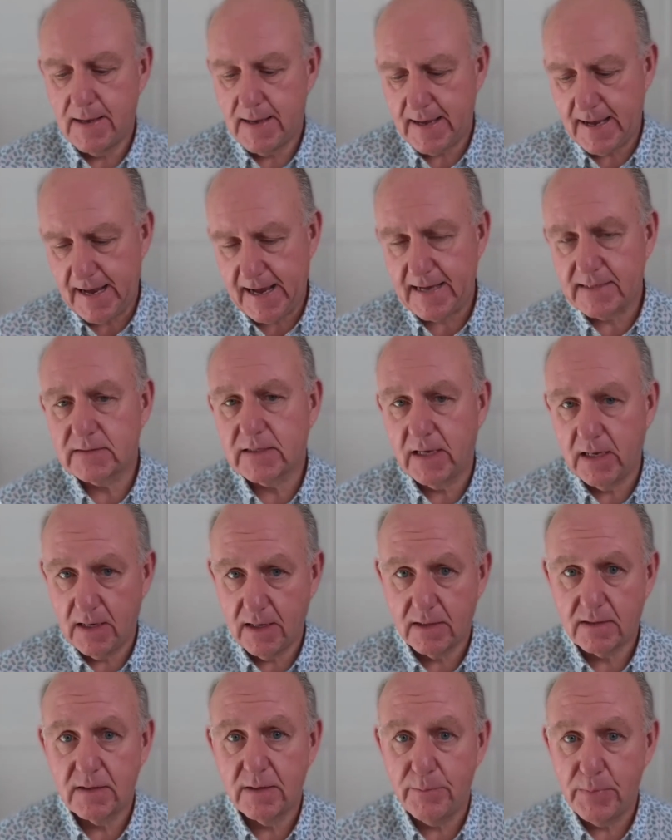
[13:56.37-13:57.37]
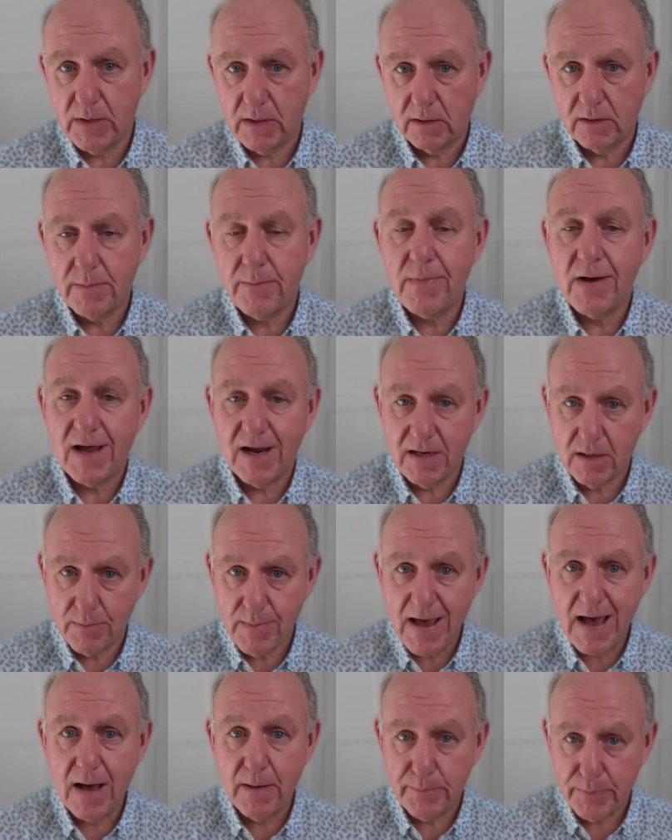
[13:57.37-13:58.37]
asking it to build a mind
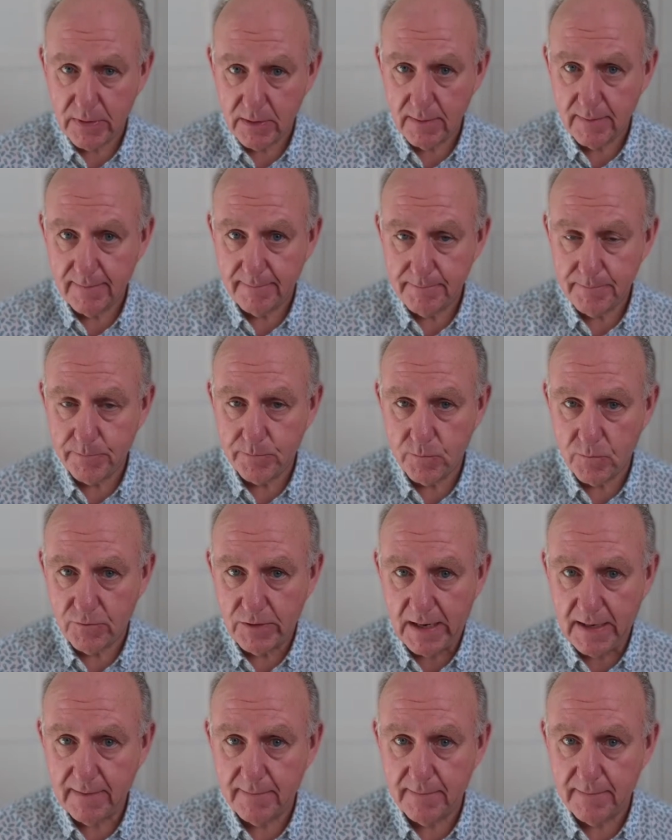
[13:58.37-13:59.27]
map, right?